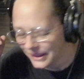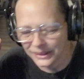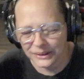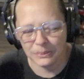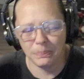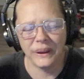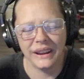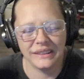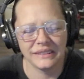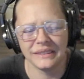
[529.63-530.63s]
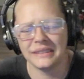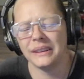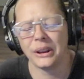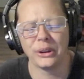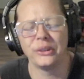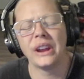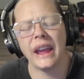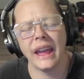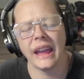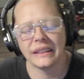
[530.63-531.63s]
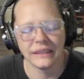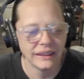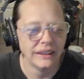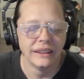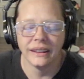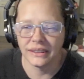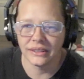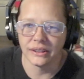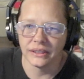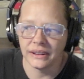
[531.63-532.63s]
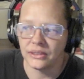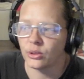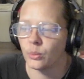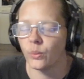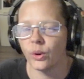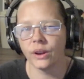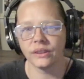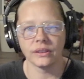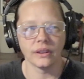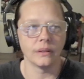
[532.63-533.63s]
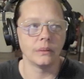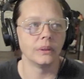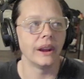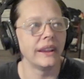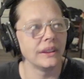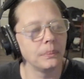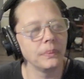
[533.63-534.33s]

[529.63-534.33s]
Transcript: This bass isn't correct. It still needs some work. So when I get